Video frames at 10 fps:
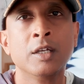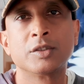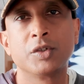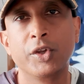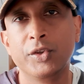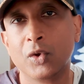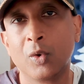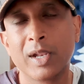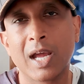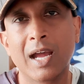So you
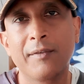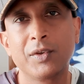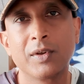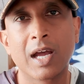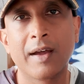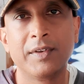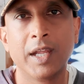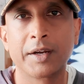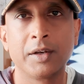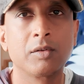don't have to have
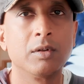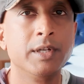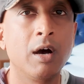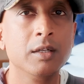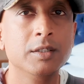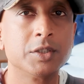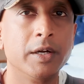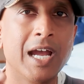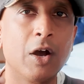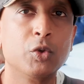technical knowledge
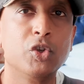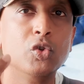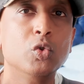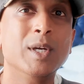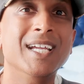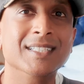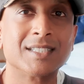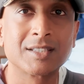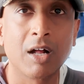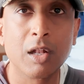on how to
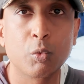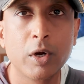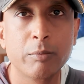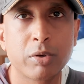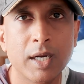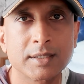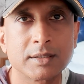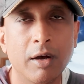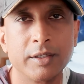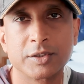install WordPress
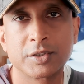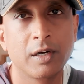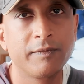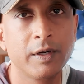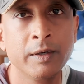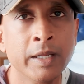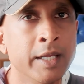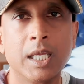on a server.